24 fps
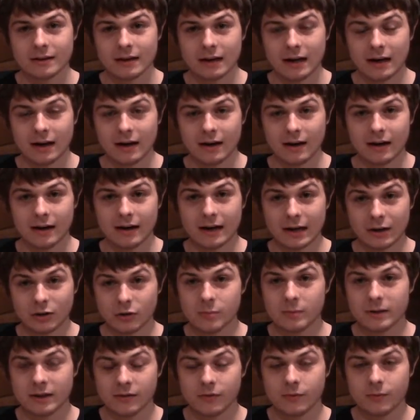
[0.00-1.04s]
I do
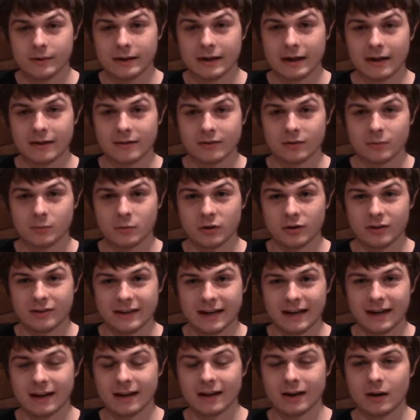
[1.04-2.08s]
believe we got some good
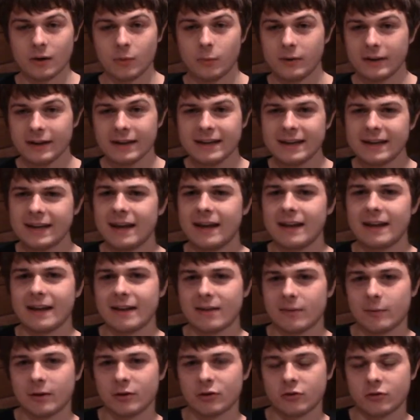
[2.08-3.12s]
data. We didn't get
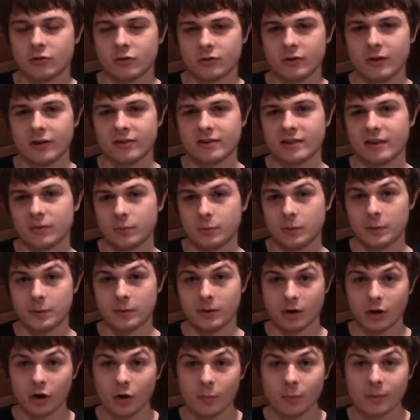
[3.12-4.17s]
as much thrust as we
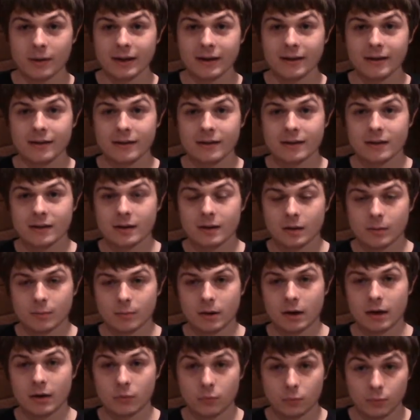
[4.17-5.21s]
were hoping,
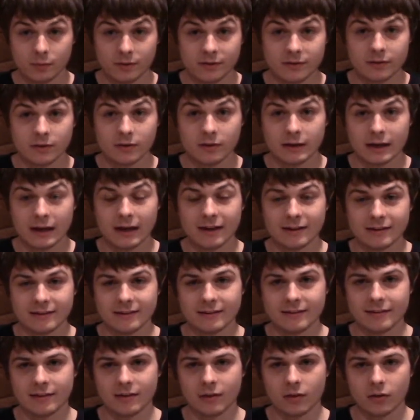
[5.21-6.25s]
but we still got
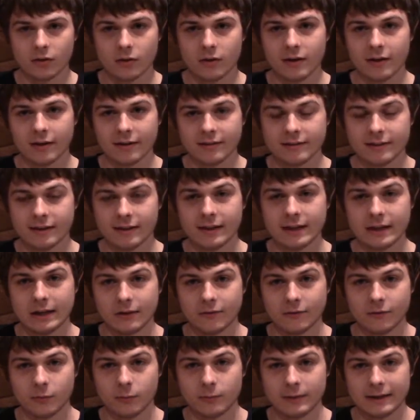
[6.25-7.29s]
decent thrust, and I think
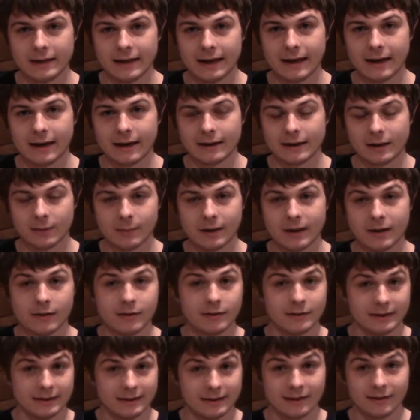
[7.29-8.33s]
if we had a
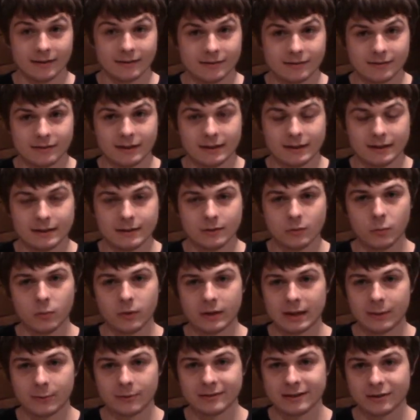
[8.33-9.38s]
better ESC, one
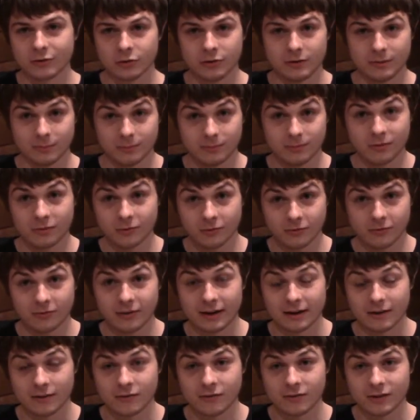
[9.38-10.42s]
that was actually
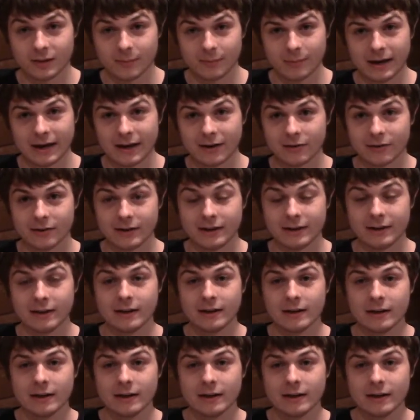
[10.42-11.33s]
fit for the battery,